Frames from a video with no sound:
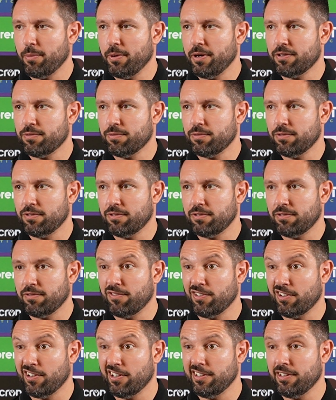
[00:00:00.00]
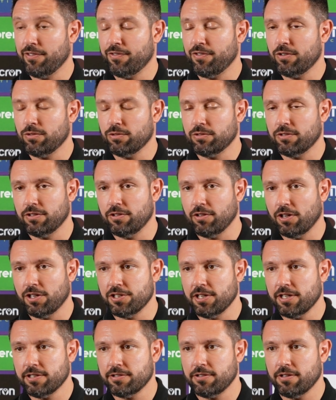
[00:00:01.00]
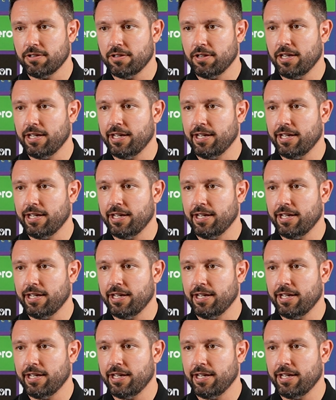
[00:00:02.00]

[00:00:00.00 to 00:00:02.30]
minutes was very difficult to digest